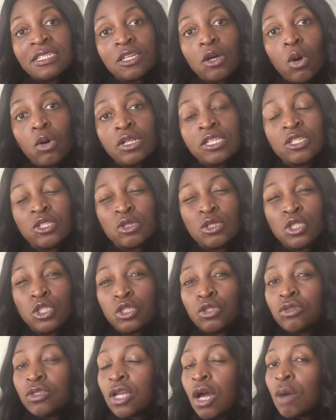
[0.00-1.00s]
also
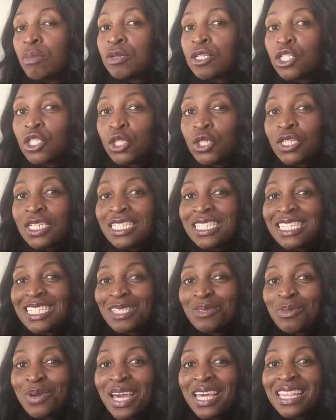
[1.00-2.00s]
during
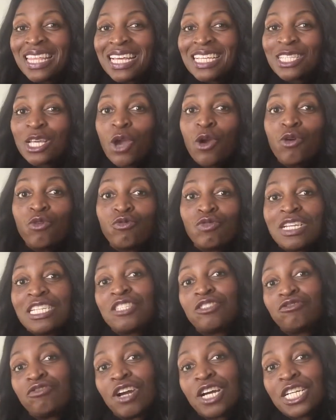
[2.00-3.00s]
opportunities where there's
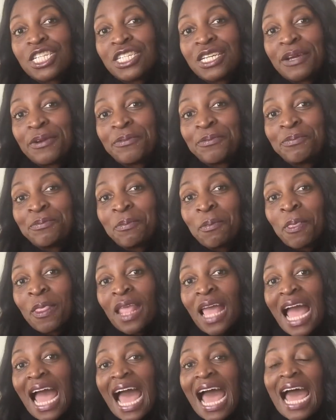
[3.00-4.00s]
restructure.
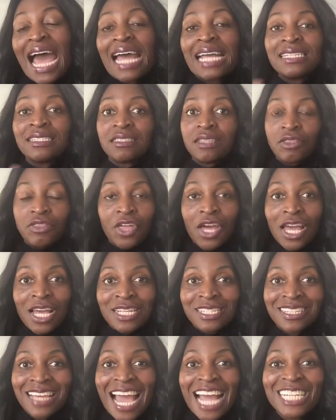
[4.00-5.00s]
And the
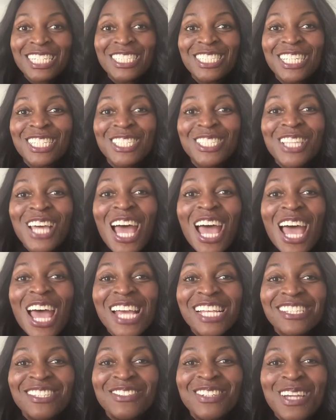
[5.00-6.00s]
third, actually there's
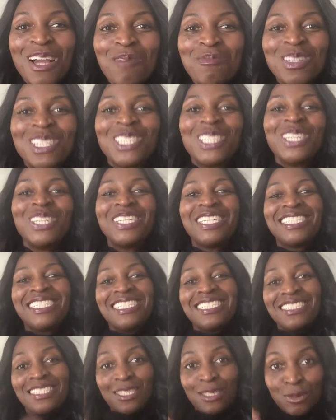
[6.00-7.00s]
3
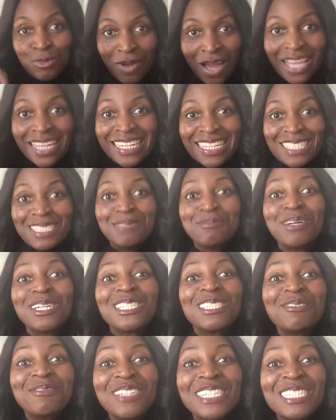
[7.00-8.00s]
opportunities. This is why you need to
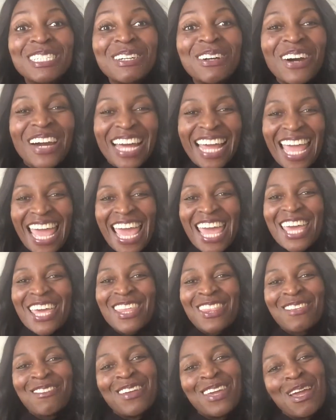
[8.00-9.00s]
watch the video.
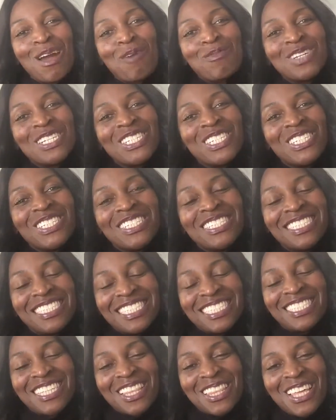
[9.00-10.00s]
3
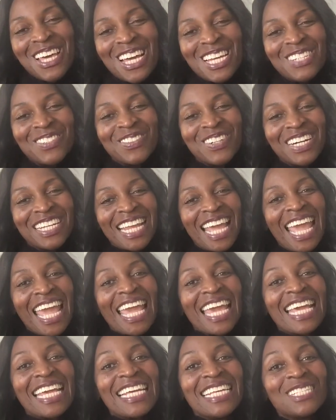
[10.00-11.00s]
opportunities. The third one
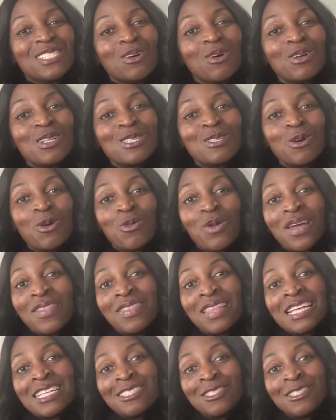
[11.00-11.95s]
is also when